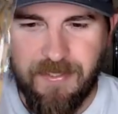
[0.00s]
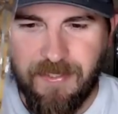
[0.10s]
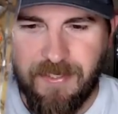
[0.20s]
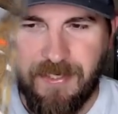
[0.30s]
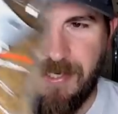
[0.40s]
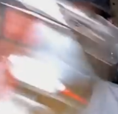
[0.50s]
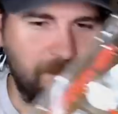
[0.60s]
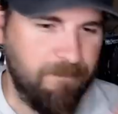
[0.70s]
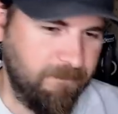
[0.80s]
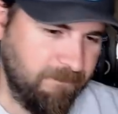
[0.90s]
And
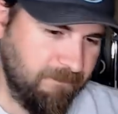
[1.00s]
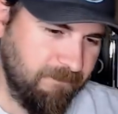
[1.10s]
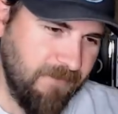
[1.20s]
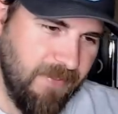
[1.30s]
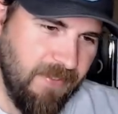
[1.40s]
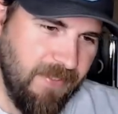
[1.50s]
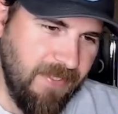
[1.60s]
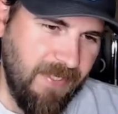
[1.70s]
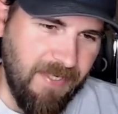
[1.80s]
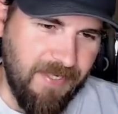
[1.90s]

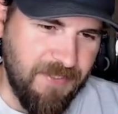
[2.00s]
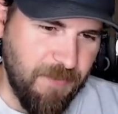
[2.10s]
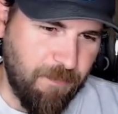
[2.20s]
it's a